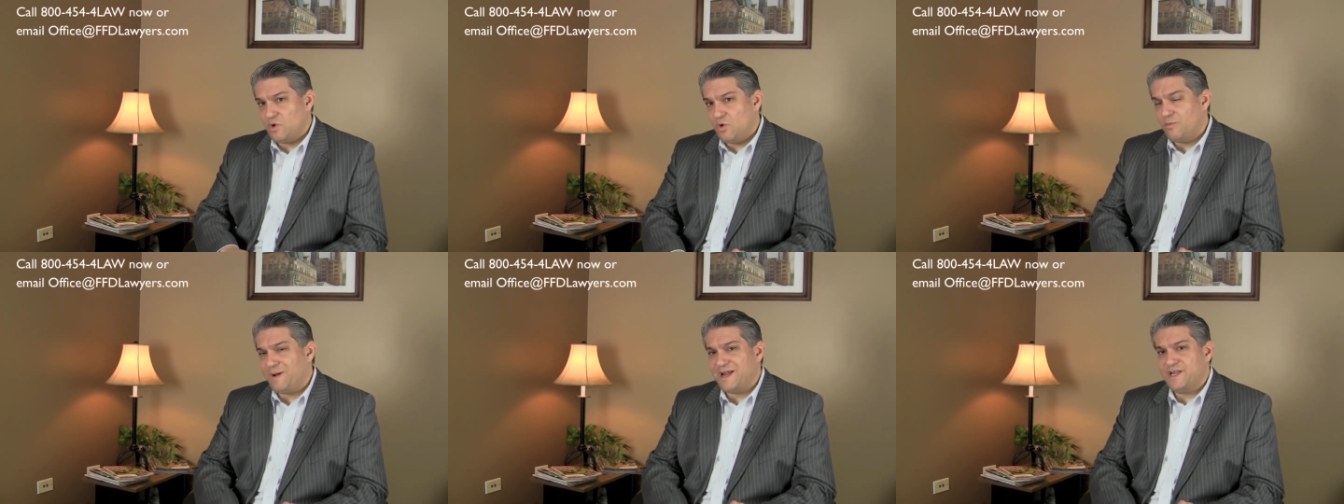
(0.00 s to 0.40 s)

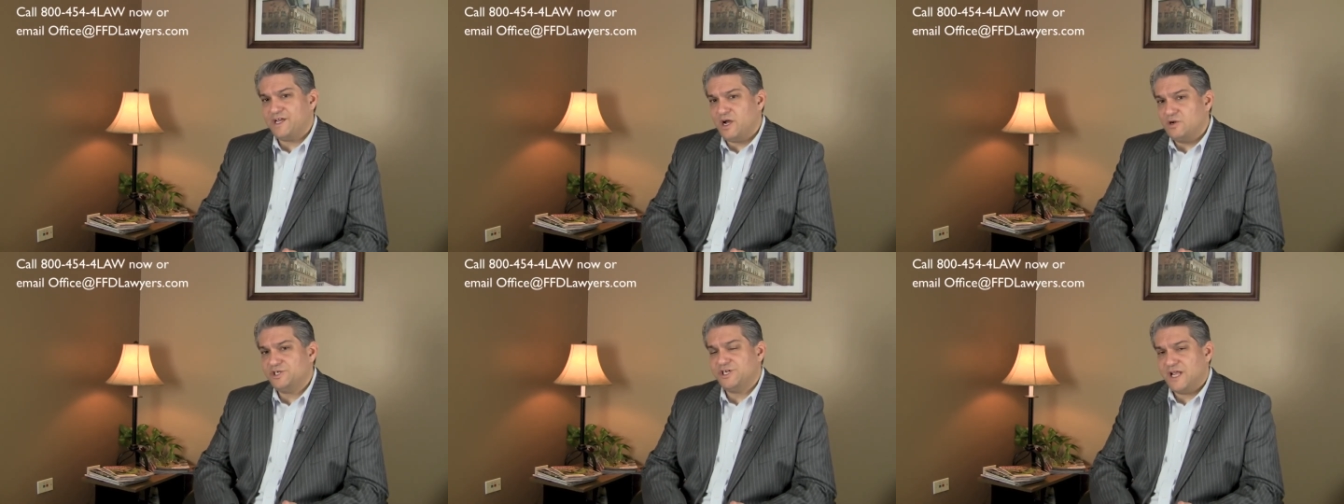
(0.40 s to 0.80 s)
or by
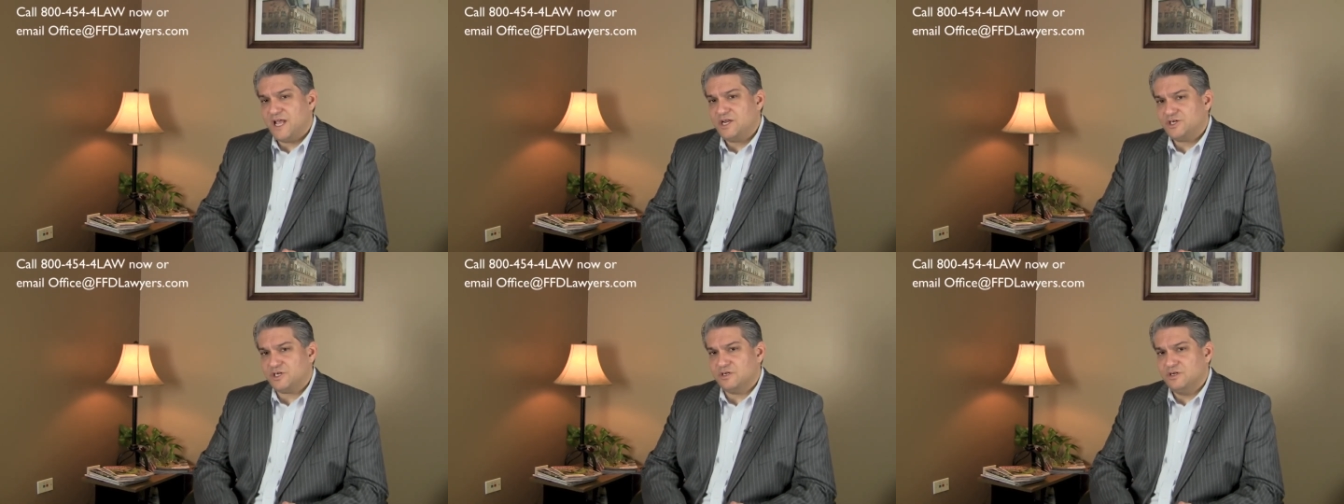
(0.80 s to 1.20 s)

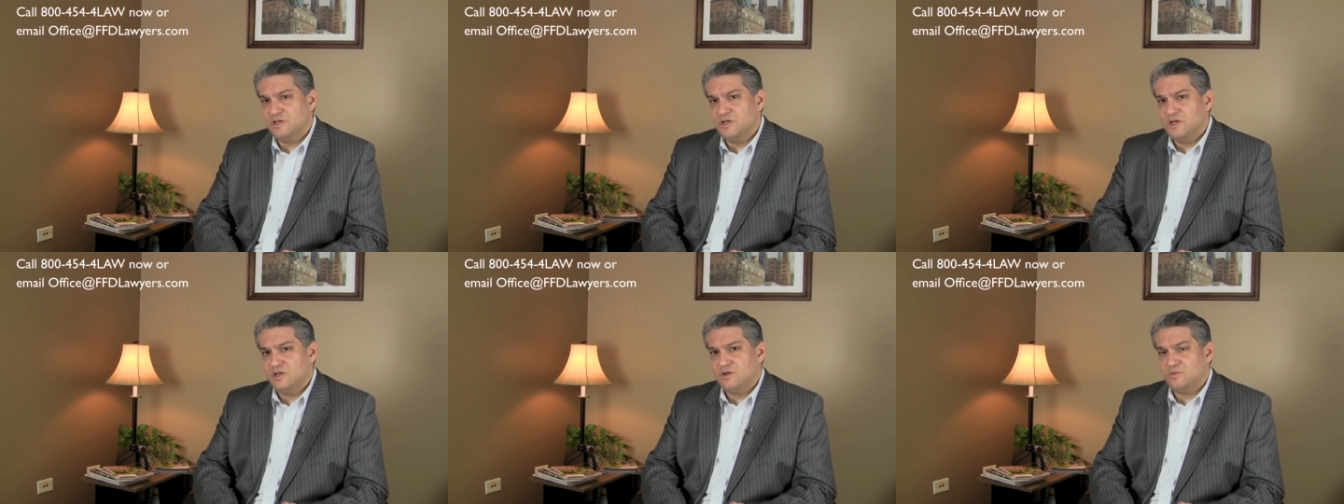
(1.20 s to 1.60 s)

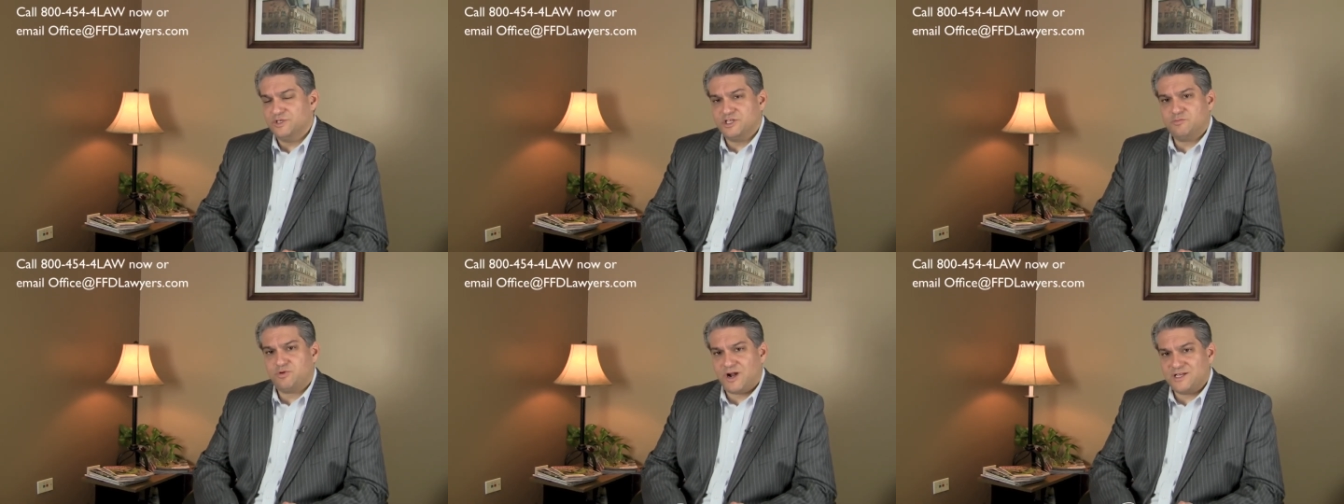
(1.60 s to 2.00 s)
negotiation
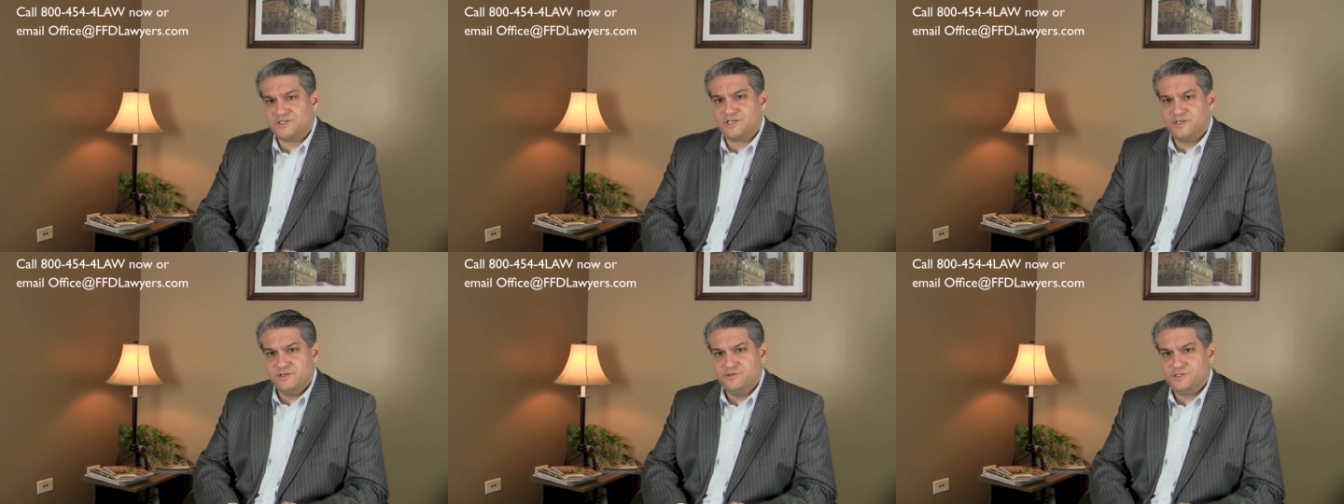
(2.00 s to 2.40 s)
with the
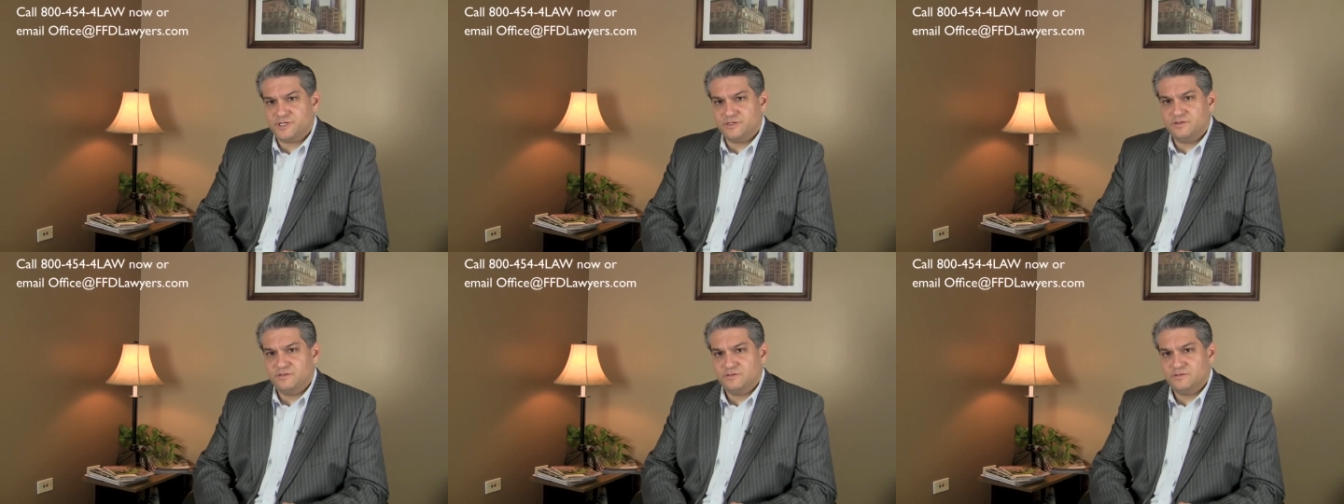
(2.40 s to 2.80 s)

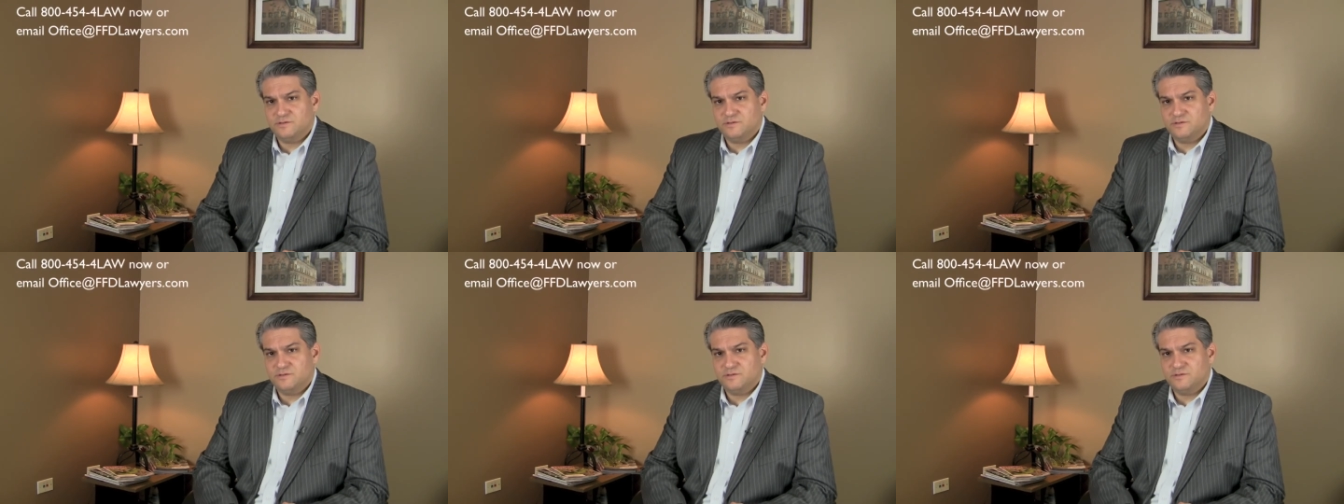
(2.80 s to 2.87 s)
prosecution.